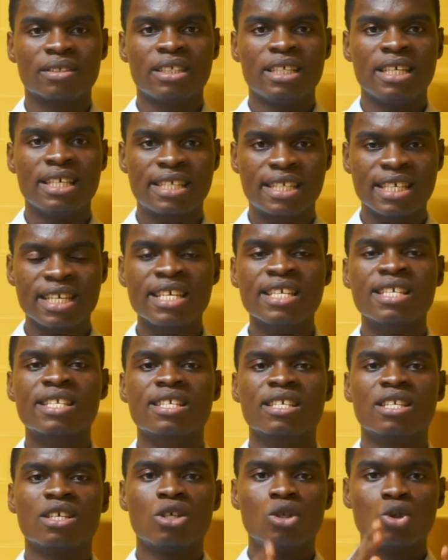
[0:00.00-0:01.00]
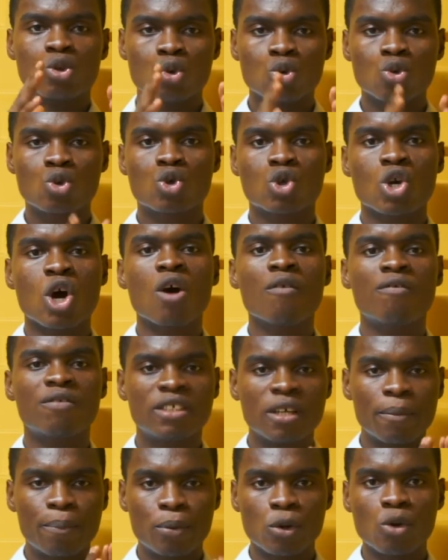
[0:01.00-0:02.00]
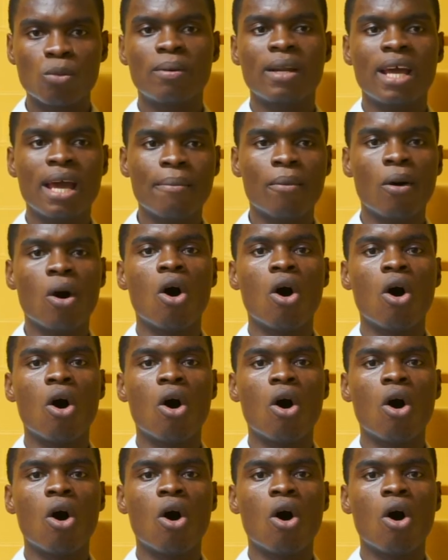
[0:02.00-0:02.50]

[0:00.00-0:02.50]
It is to solve the problem